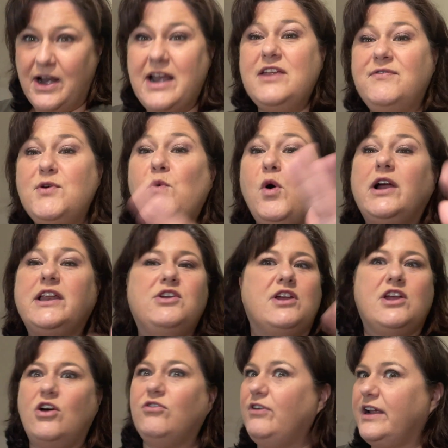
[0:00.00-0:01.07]
And if you want, you can
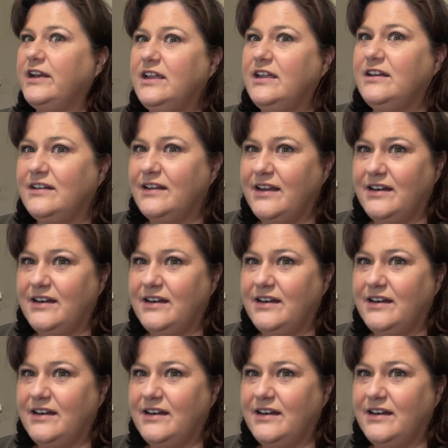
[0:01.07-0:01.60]
go find it and,